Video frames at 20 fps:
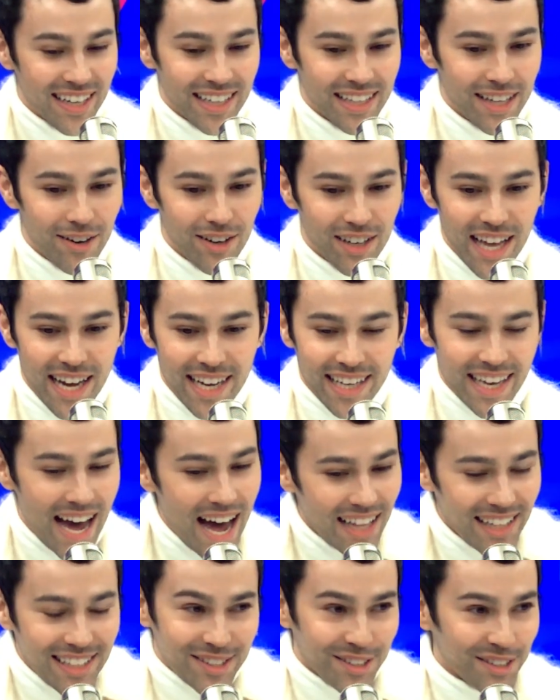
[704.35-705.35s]
They were like,
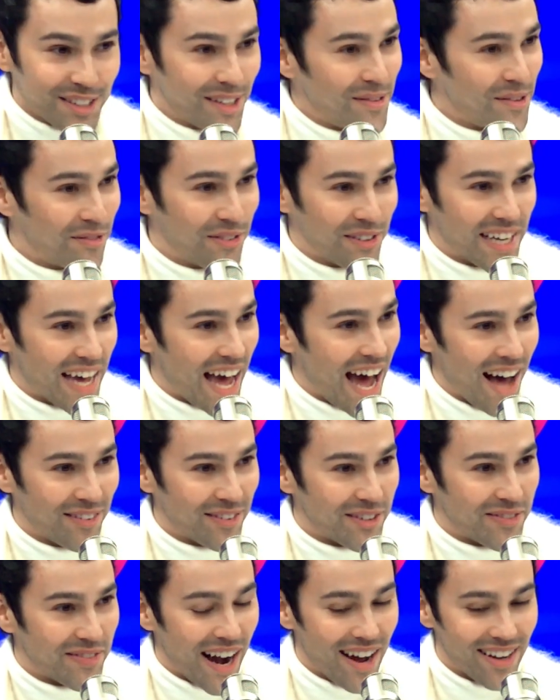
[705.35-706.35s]
yeah, let's do something for the
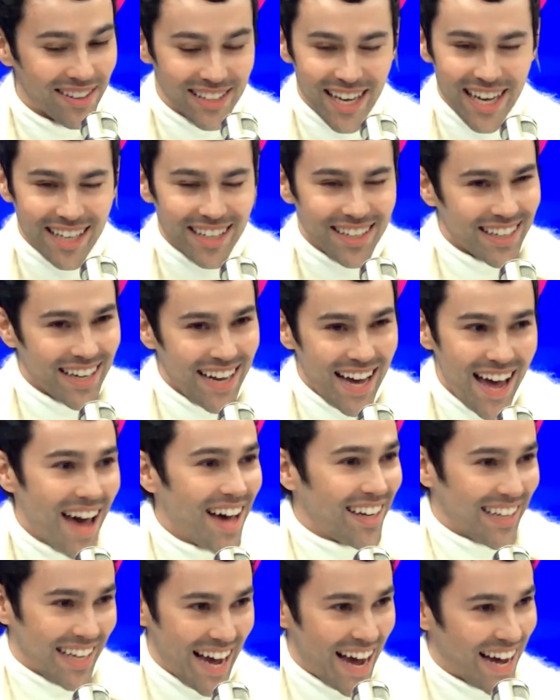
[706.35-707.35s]
album, and I was like,
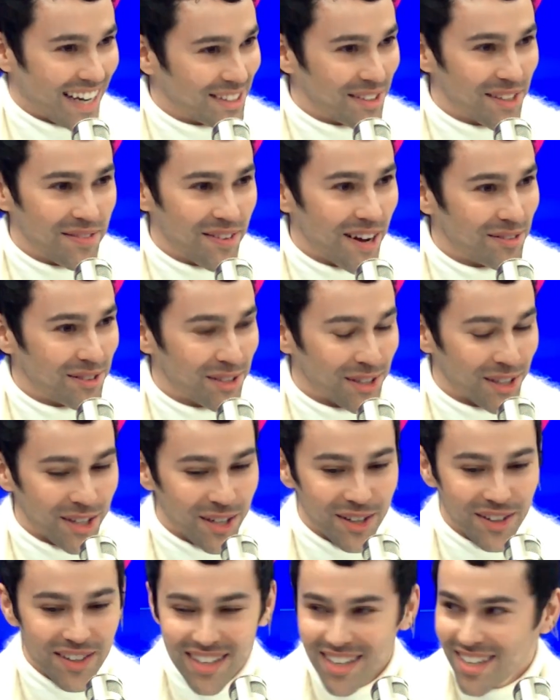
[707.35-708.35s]
hell yeah, dream come
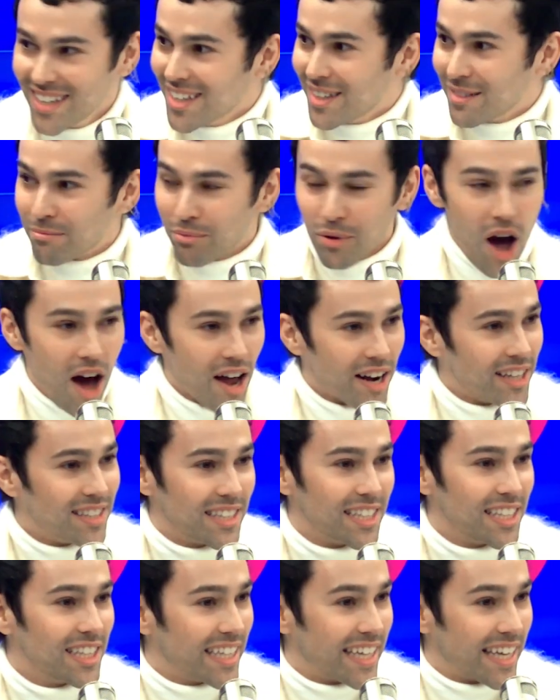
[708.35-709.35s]
true. Oh, Brought us
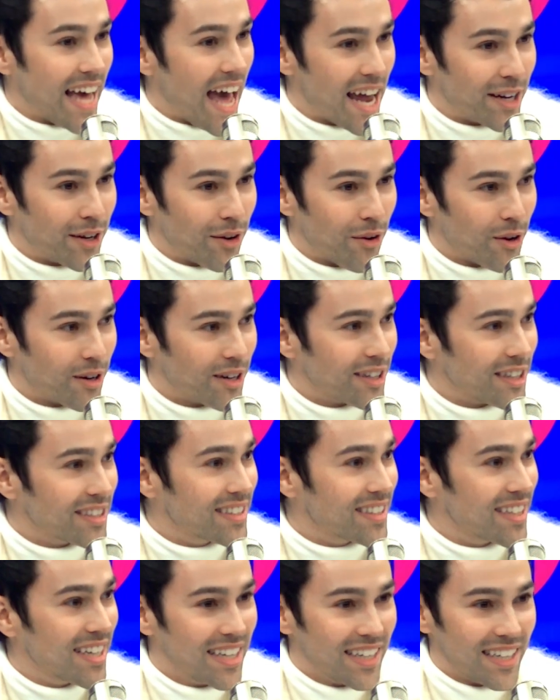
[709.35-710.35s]
to the
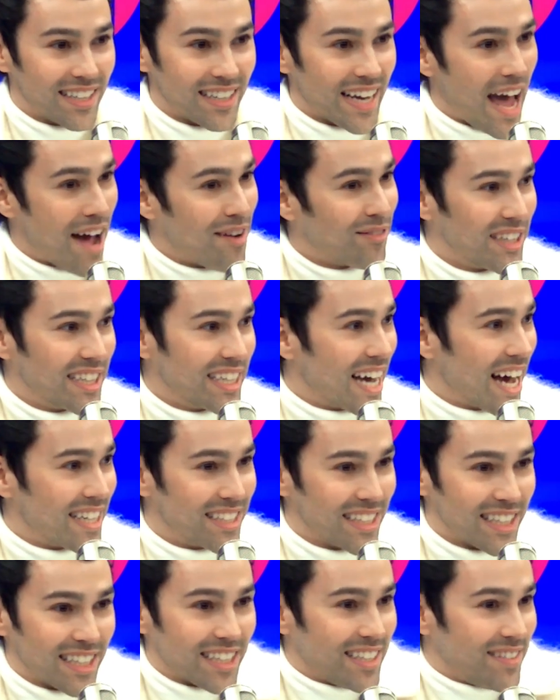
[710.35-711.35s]
headquarters. Emily got
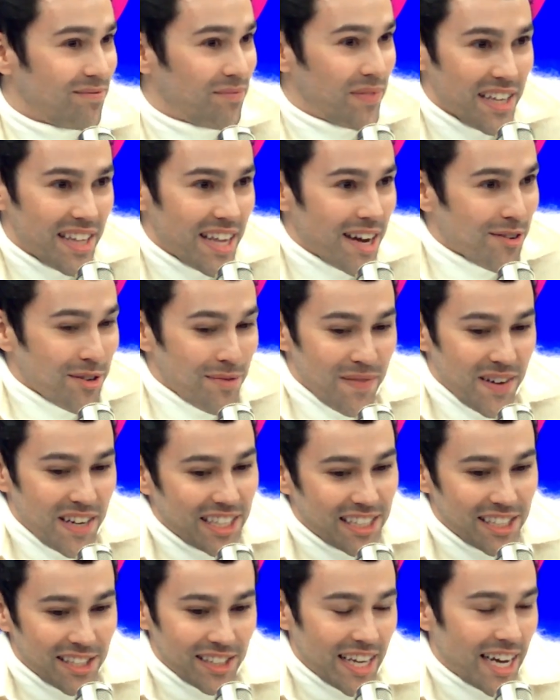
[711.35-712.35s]
to be there with me to
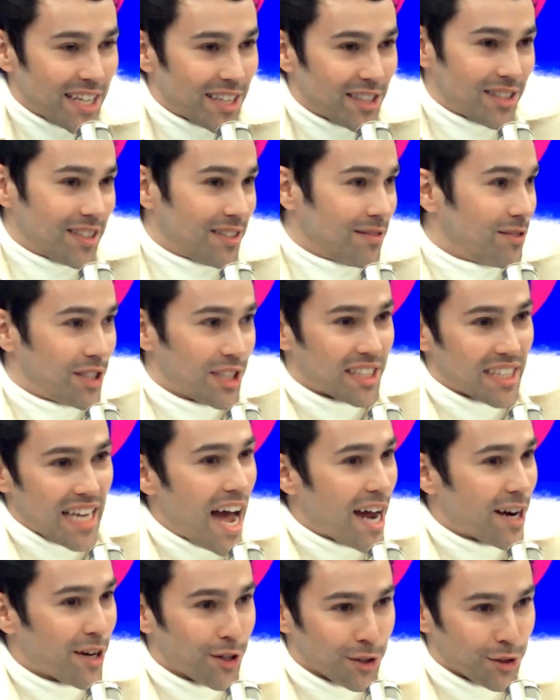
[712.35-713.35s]
just like
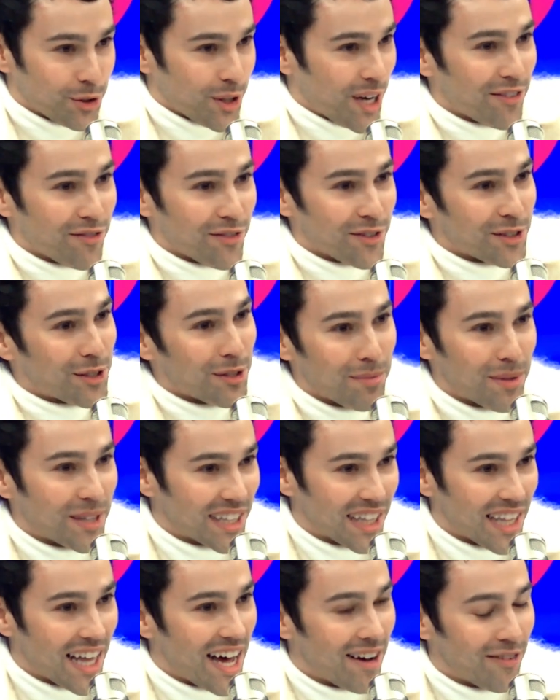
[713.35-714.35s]
design her drink for Stupid
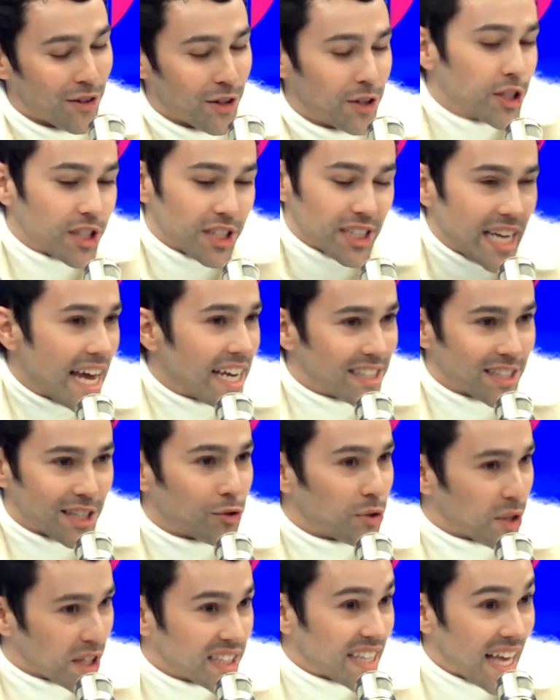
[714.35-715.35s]
in Love or just taste the
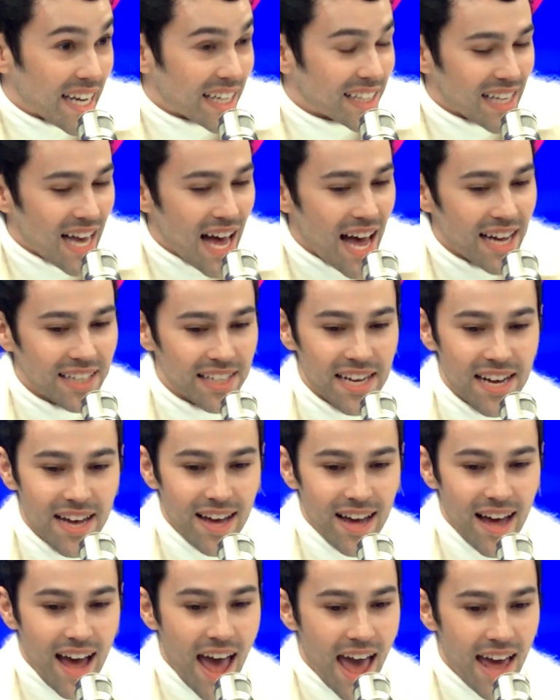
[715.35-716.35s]
drinks yeah. they designed.
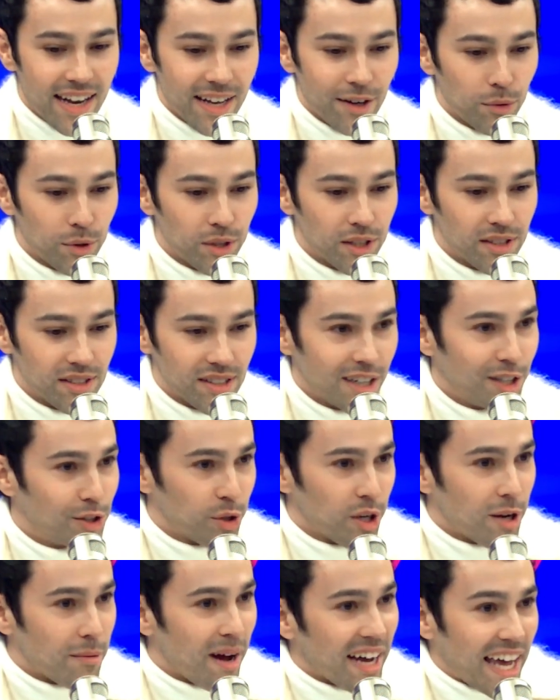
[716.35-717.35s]
And it was a
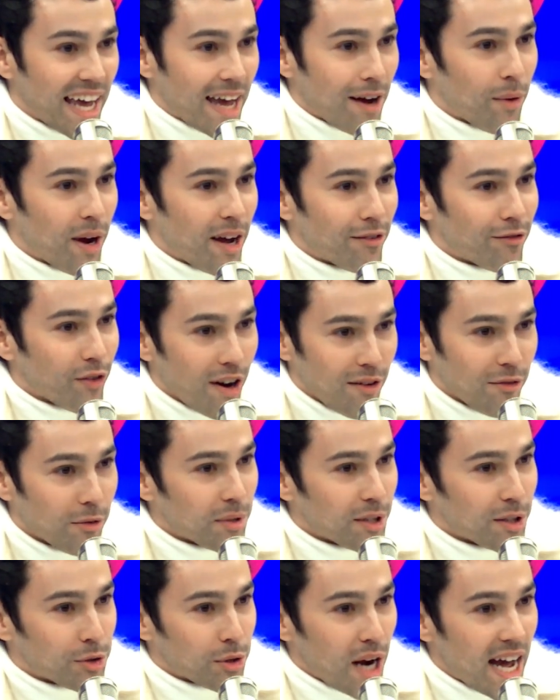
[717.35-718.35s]
dream. I can't wait for
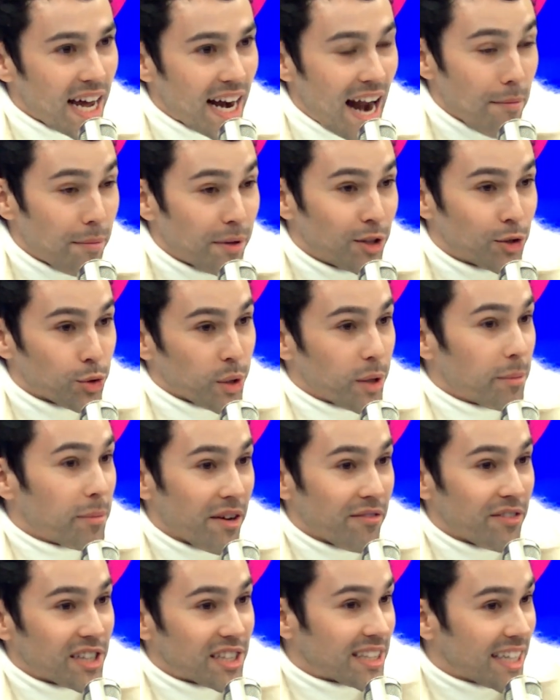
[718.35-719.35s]
everybody to try it. I've been dreaming
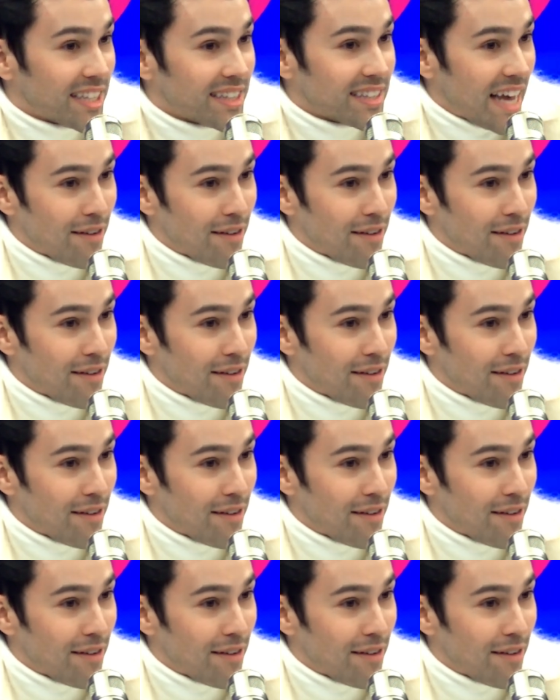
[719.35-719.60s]
of it since.